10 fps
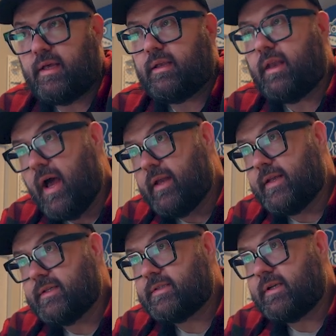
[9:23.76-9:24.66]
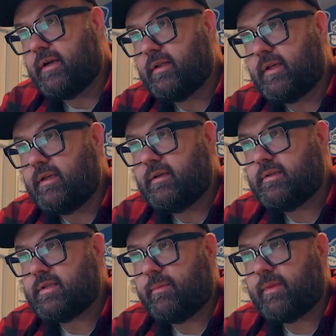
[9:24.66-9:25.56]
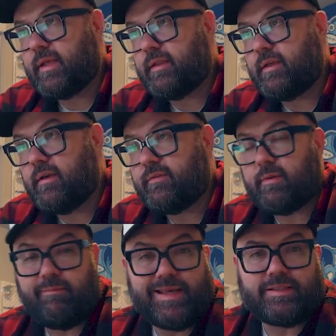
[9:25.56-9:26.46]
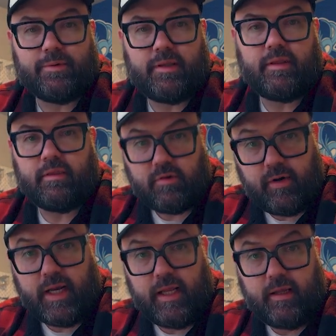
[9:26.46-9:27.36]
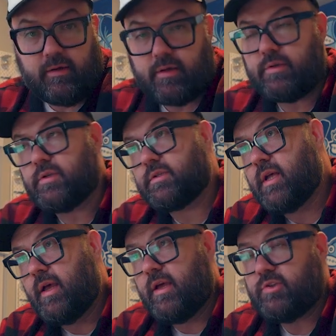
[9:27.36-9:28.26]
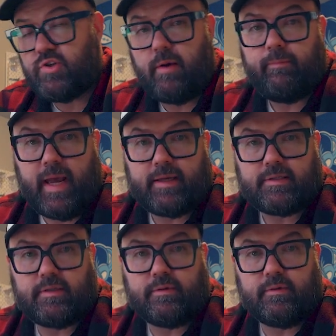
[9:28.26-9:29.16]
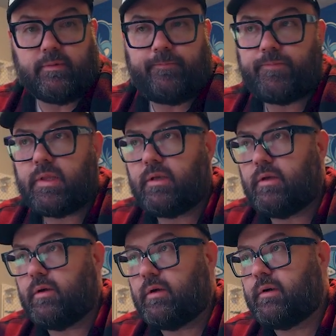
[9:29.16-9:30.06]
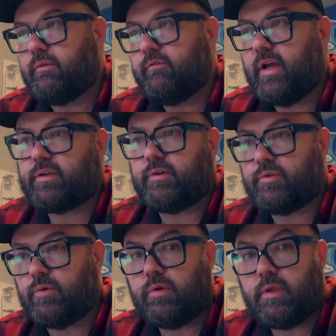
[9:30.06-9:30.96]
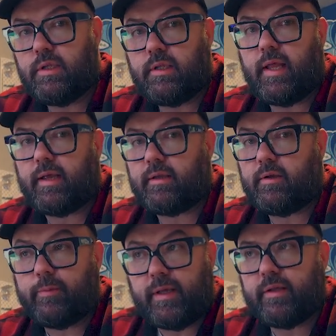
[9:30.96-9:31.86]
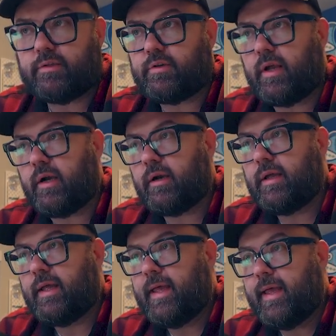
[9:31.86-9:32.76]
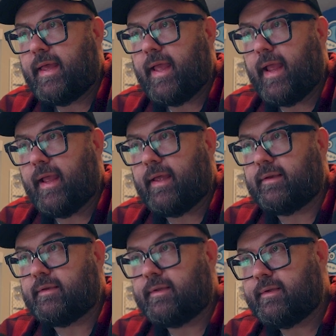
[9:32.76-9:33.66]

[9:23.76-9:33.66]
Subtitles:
not necessarily something that you have to mess with in 3D. You can just jump back to your vector tool like Adobe Illustrator and